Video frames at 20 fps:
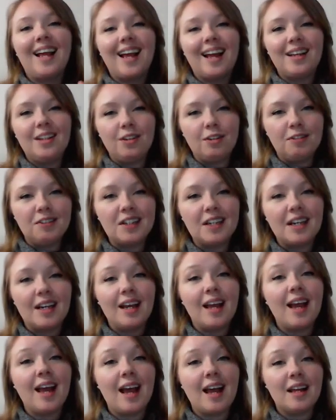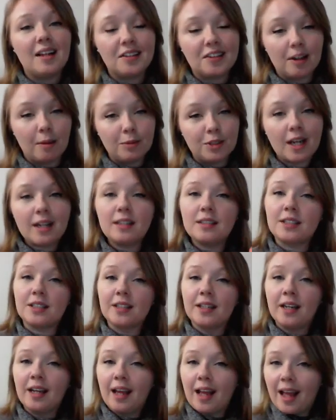using subject,
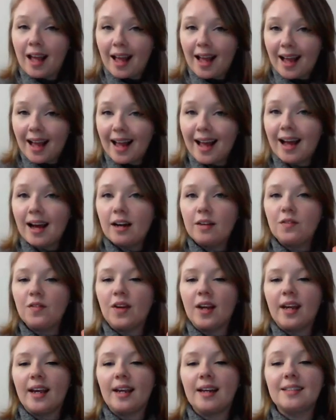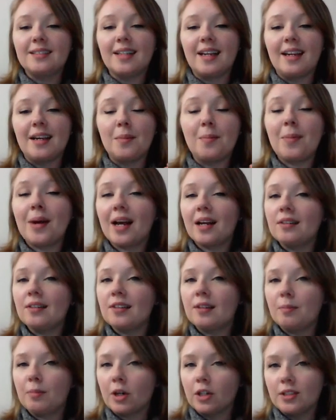have, and a past
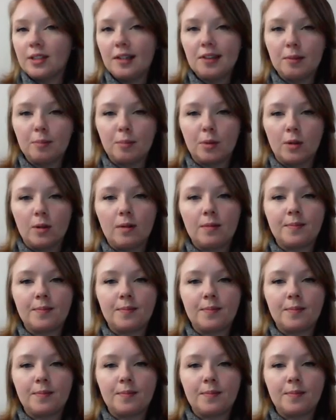participle.